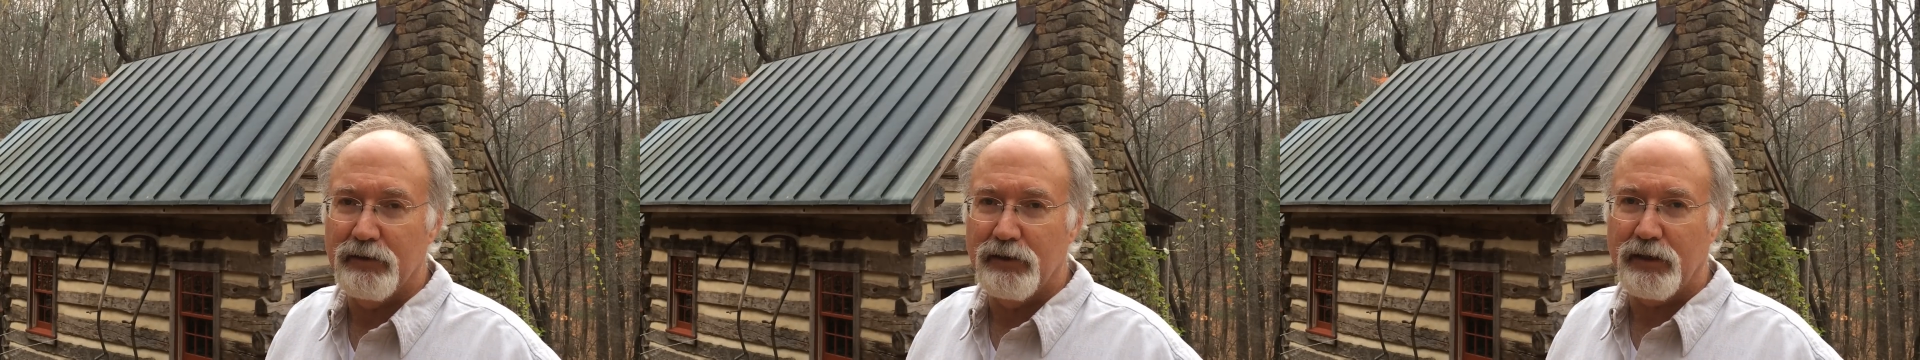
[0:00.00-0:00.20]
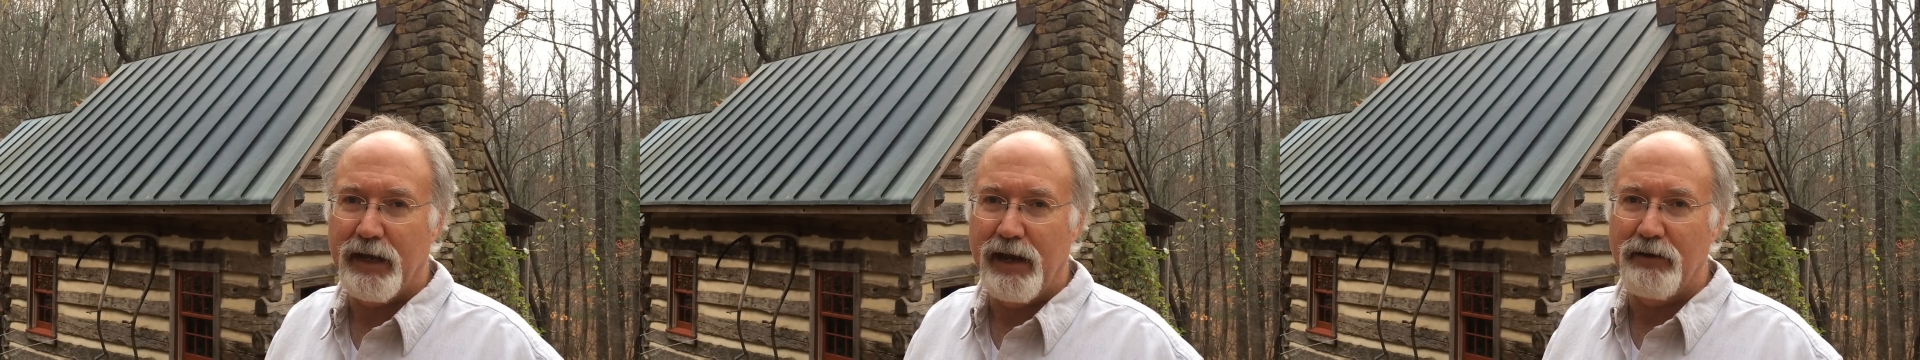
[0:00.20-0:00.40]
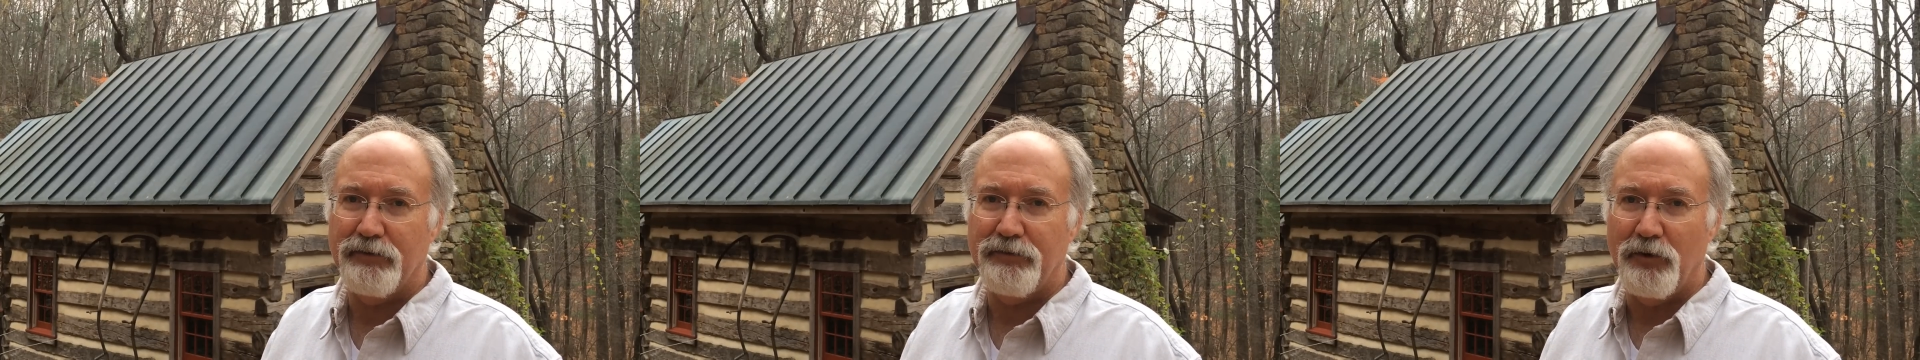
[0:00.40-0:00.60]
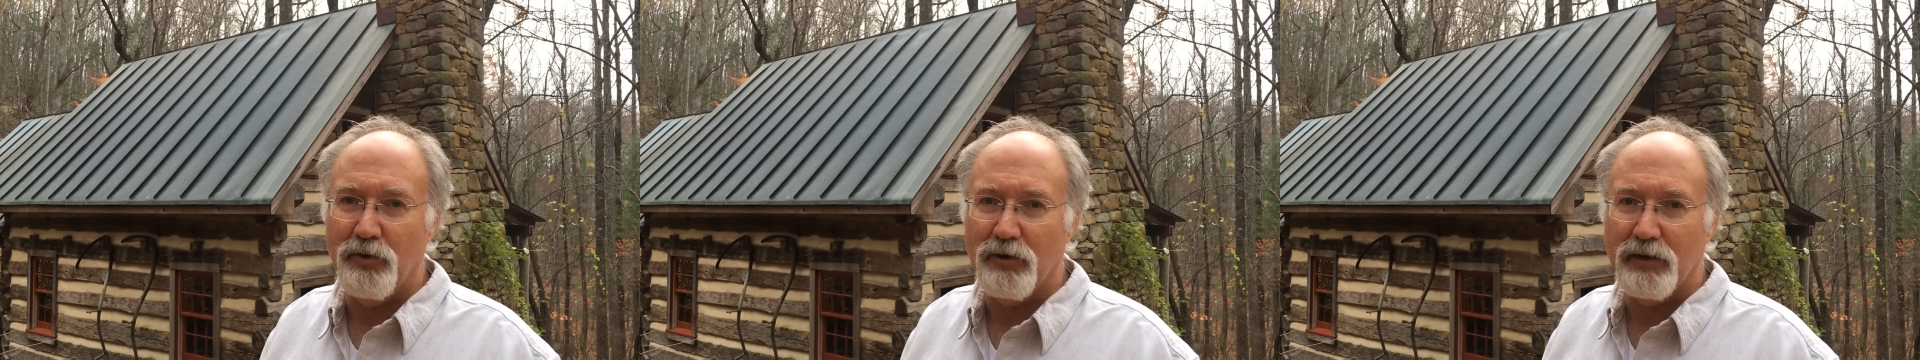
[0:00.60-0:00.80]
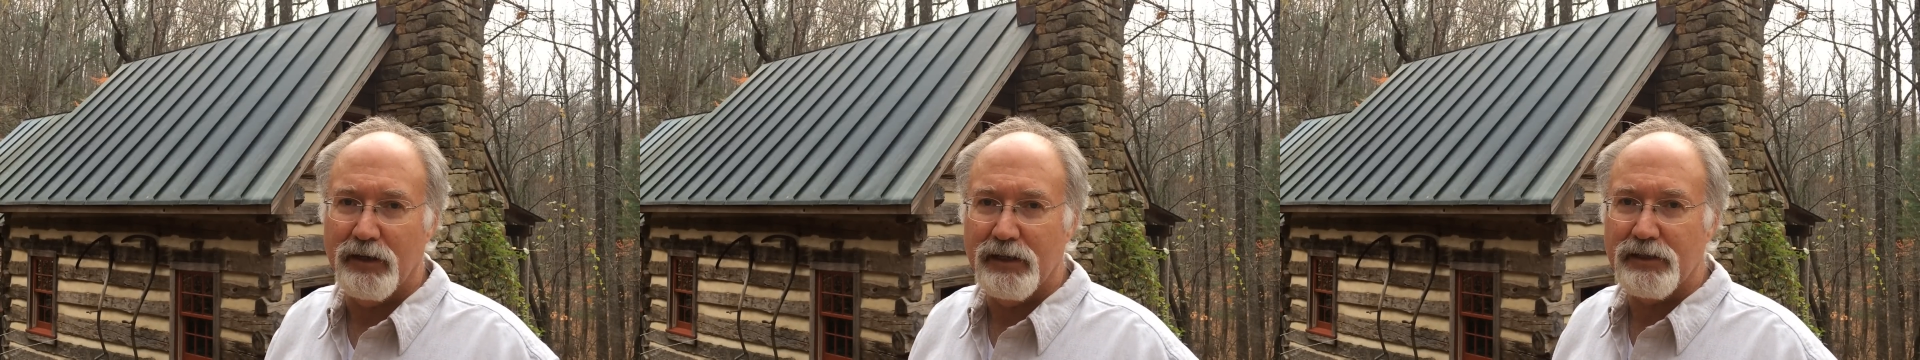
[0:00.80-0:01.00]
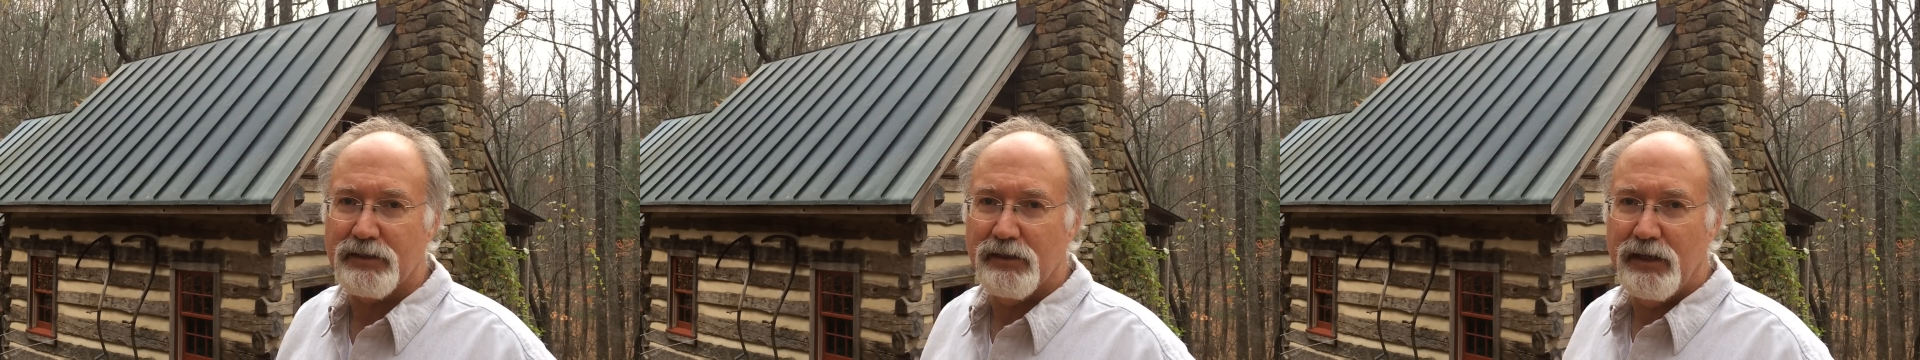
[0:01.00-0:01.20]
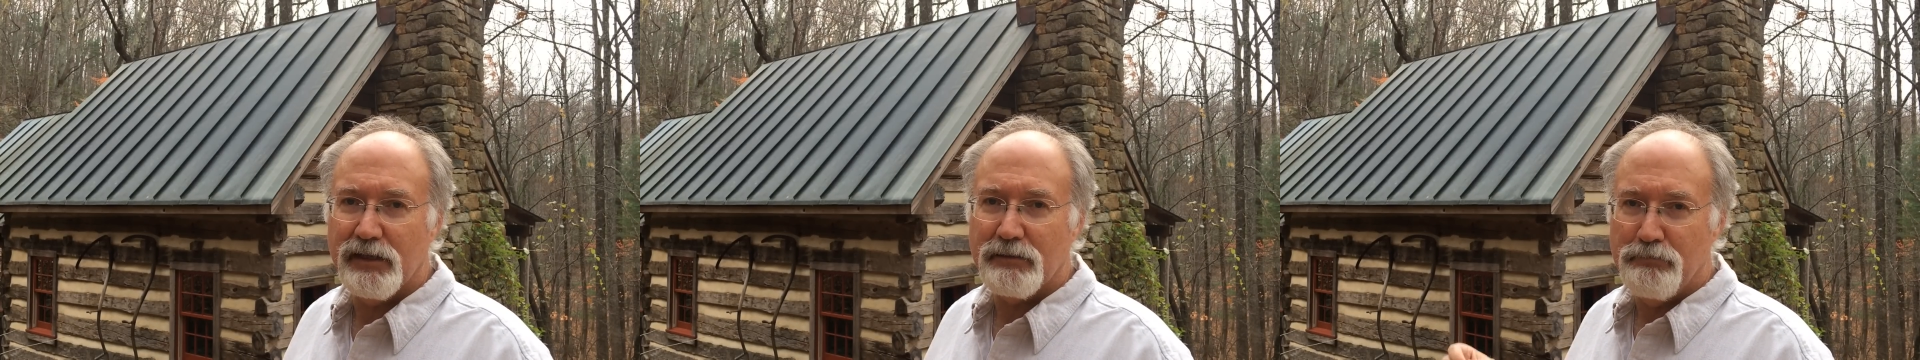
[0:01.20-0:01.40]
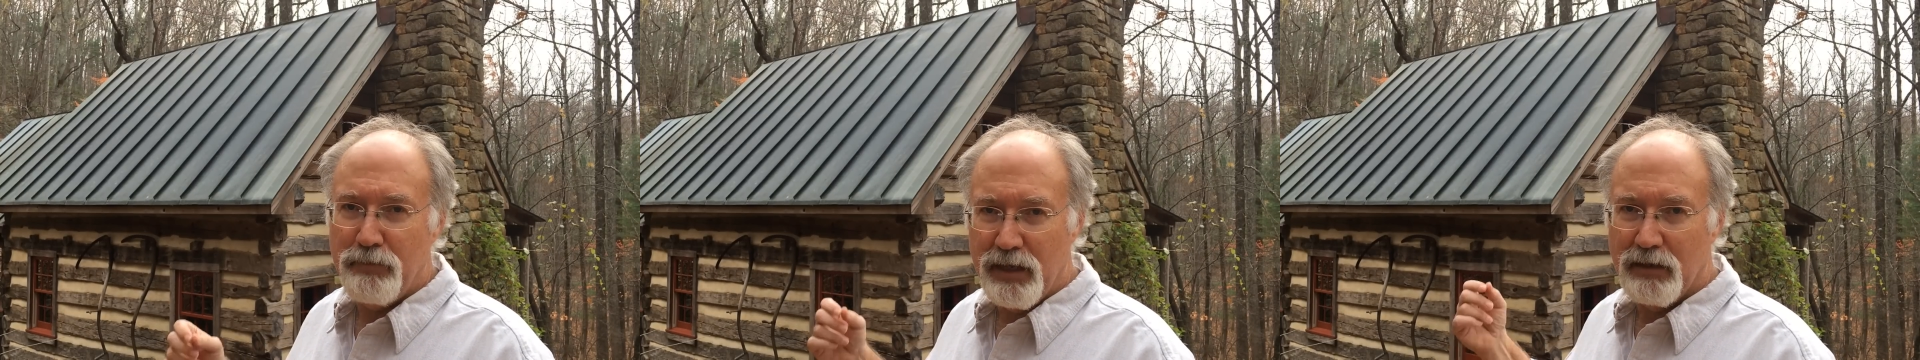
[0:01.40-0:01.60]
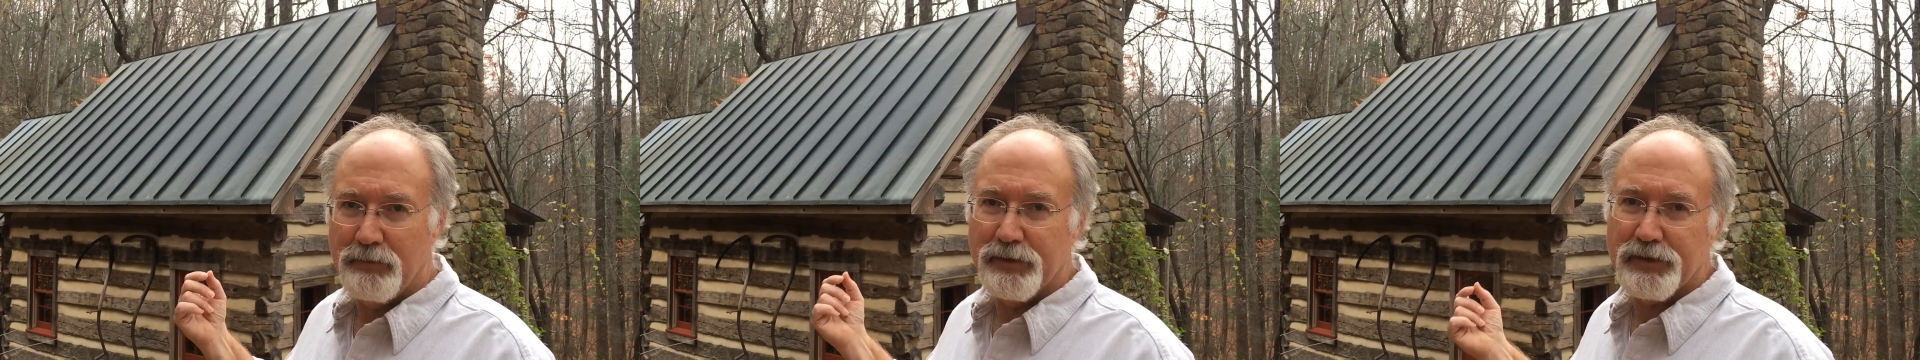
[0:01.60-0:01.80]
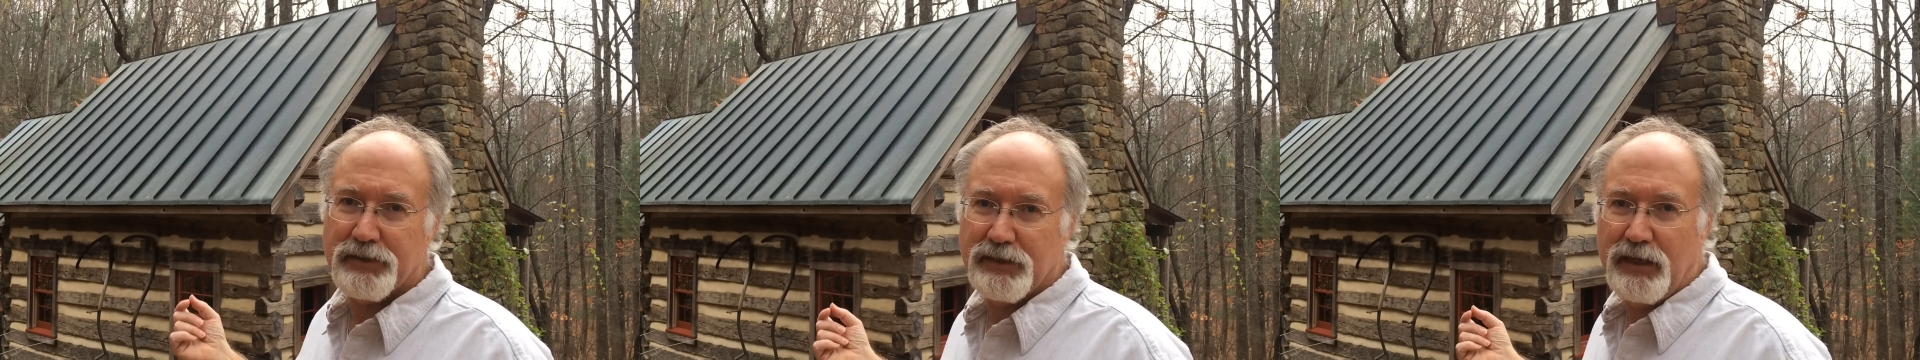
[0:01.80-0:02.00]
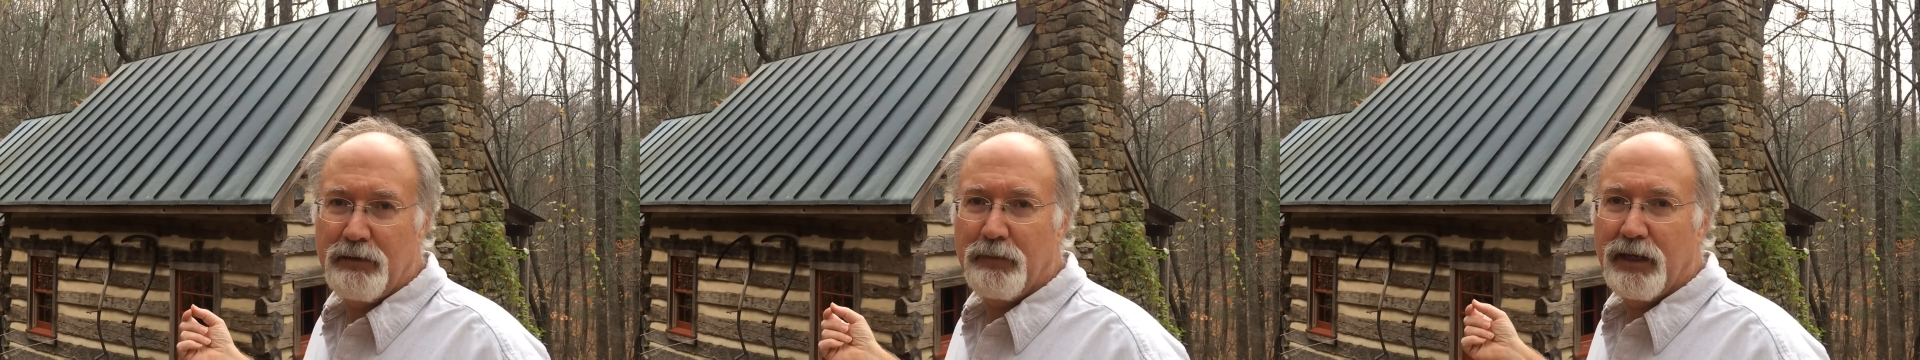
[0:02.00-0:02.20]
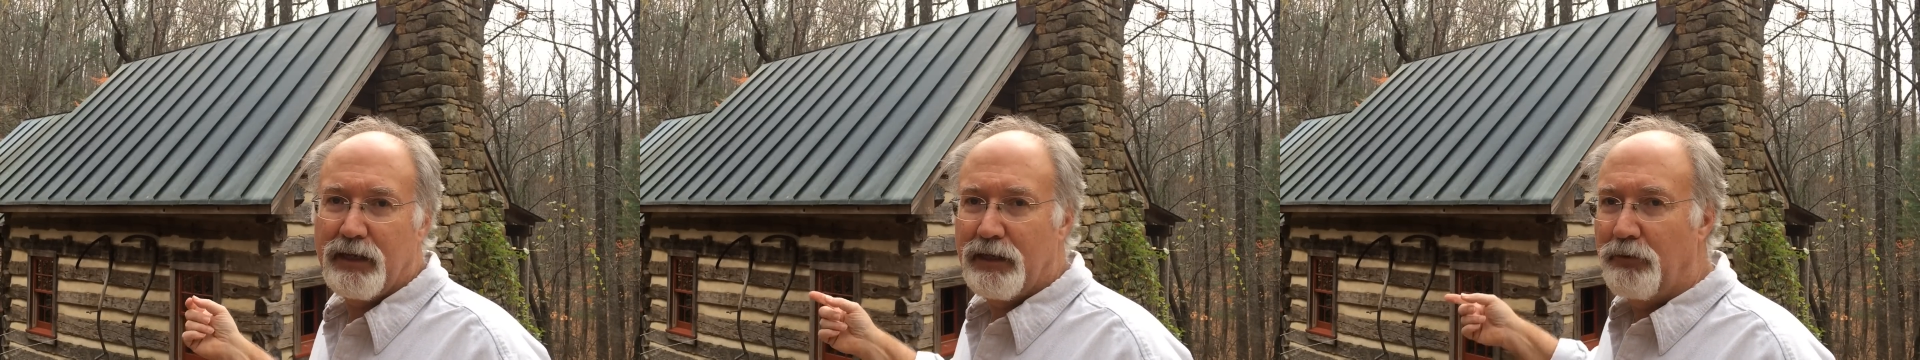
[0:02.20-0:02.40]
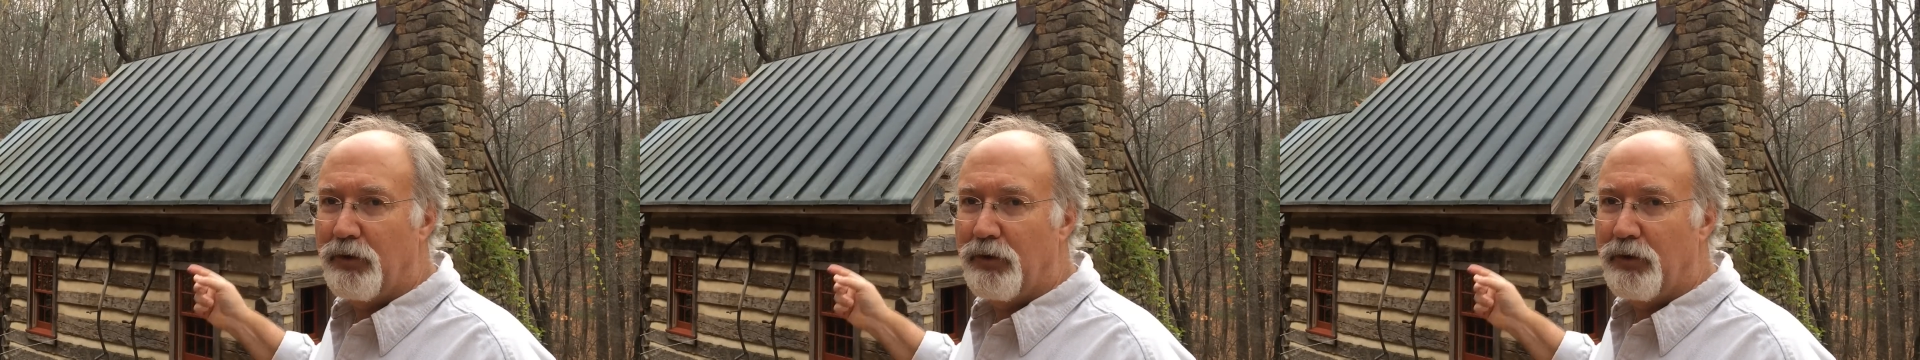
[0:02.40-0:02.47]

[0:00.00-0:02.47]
look out for is minimal seaming.